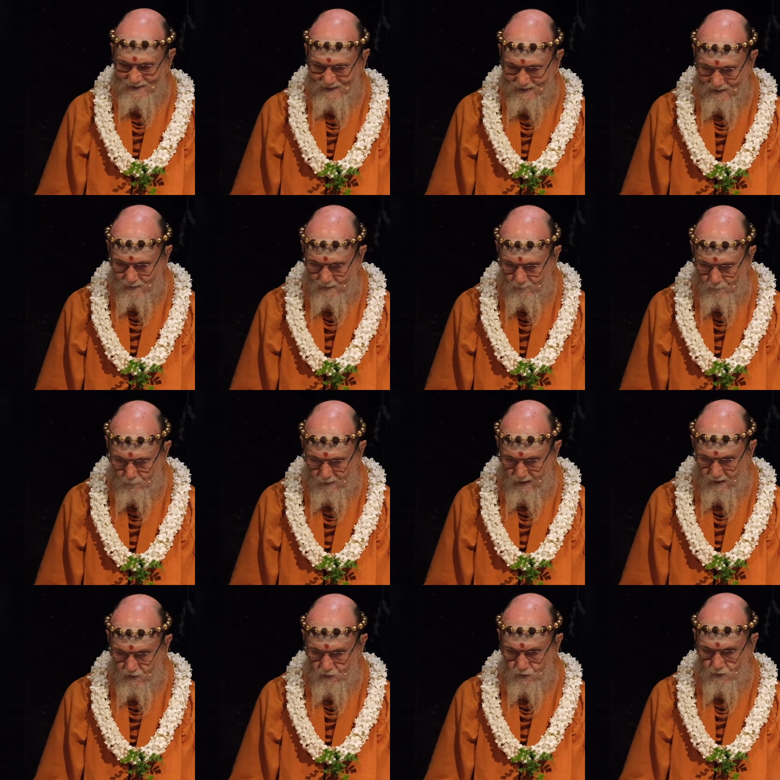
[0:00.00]
um,
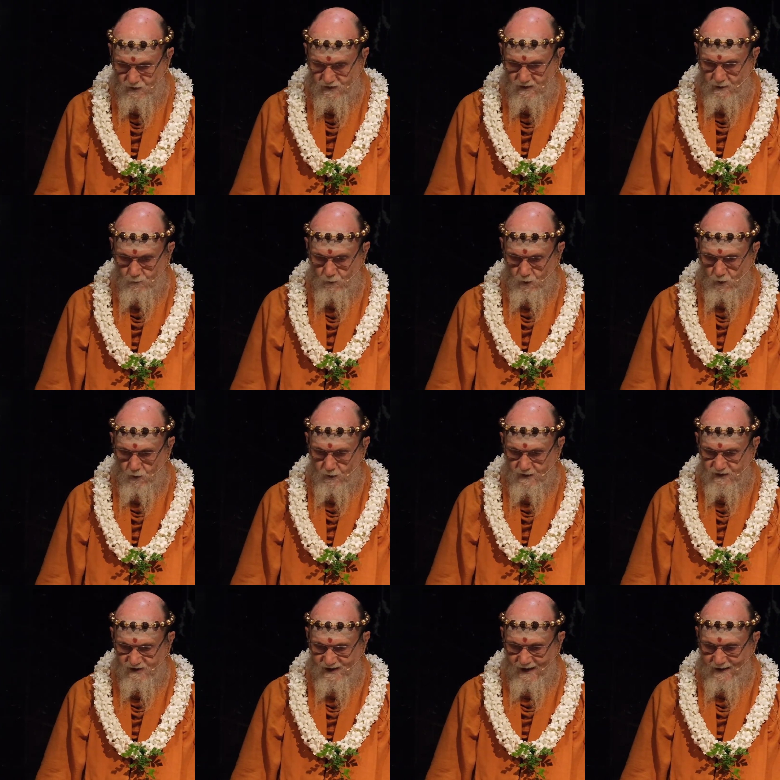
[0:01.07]
beings you'd see more in
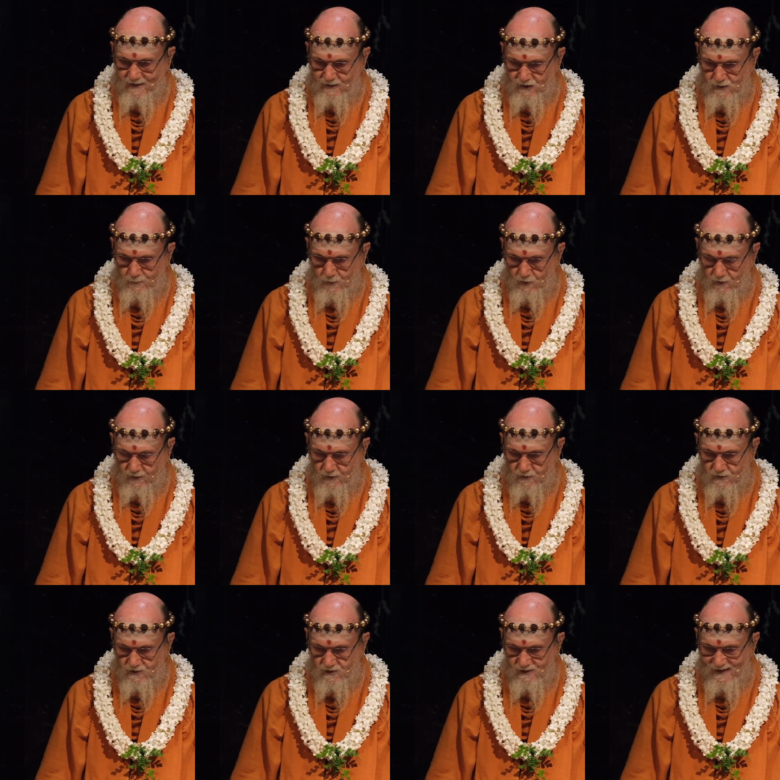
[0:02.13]
psychic
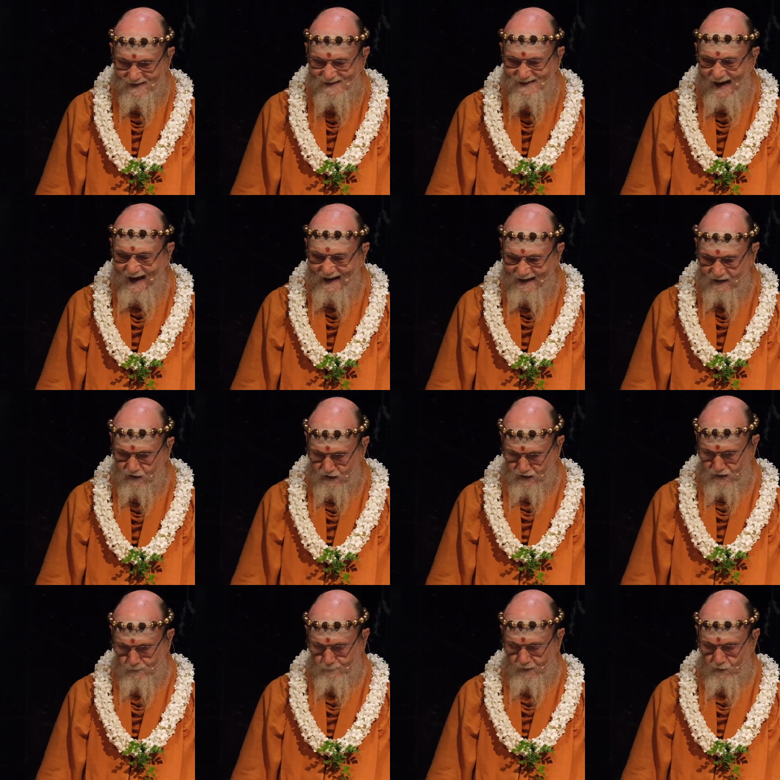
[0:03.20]
experience, psychic
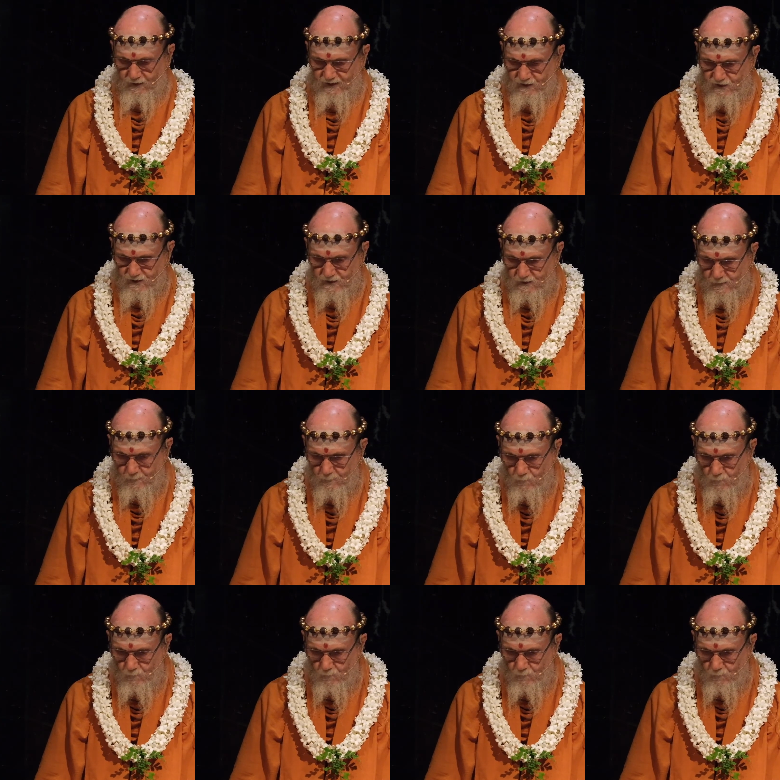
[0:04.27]
experiences.